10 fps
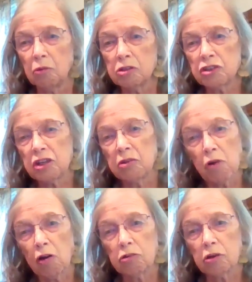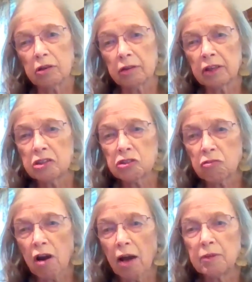which he wrote that
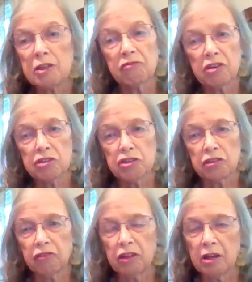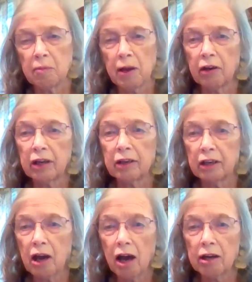described his vision for the American
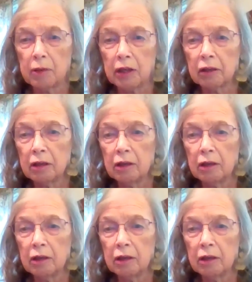economy.